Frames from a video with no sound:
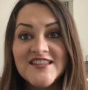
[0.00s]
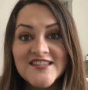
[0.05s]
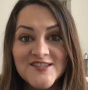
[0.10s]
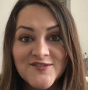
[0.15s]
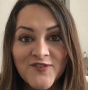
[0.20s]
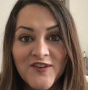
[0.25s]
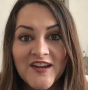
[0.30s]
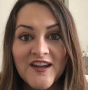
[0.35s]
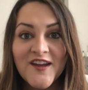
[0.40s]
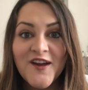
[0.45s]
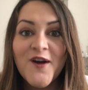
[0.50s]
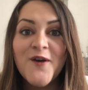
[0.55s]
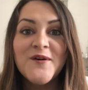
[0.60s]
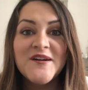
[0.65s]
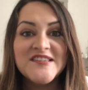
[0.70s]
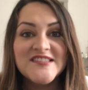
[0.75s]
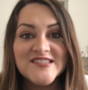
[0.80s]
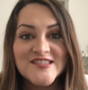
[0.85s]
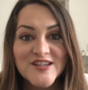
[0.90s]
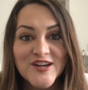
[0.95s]
This video
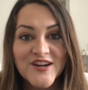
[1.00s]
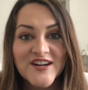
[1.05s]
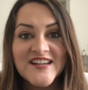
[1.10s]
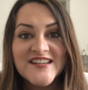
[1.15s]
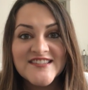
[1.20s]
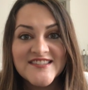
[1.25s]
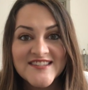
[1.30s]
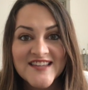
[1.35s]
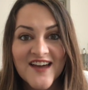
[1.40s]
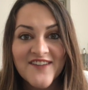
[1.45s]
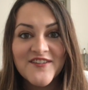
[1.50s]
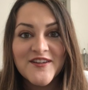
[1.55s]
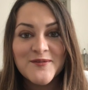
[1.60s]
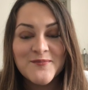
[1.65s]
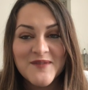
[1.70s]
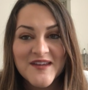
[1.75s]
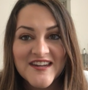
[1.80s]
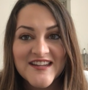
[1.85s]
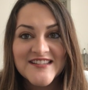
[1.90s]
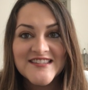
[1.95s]
is
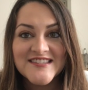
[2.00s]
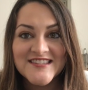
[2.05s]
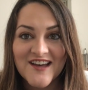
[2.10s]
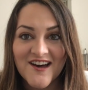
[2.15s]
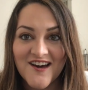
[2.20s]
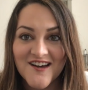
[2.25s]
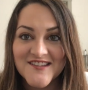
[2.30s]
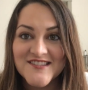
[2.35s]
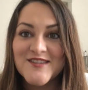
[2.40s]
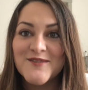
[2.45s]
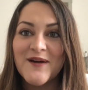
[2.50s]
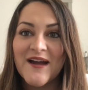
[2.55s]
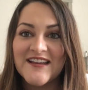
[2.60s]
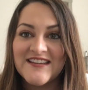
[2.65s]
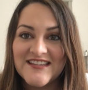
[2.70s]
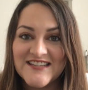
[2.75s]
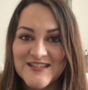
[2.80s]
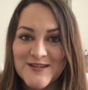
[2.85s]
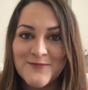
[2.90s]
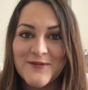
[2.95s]
thirty-seven minutes long, so I
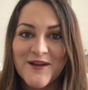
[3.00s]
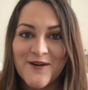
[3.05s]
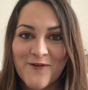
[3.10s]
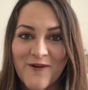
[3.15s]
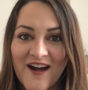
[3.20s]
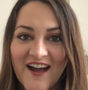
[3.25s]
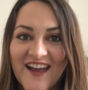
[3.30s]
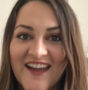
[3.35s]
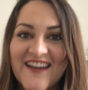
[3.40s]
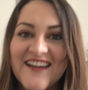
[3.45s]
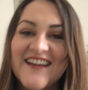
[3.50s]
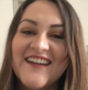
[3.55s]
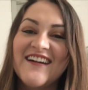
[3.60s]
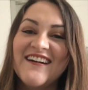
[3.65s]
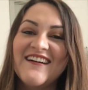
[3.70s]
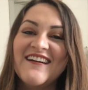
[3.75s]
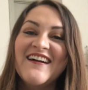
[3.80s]
need to be quiet.